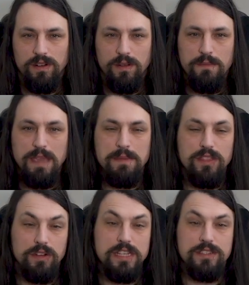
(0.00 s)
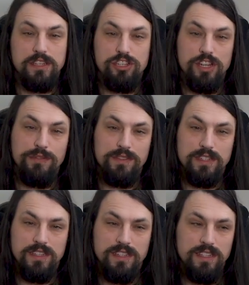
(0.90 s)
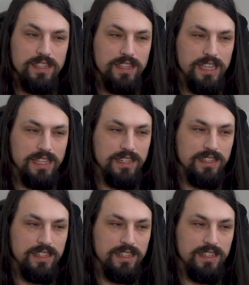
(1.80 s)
maybe there is a shift in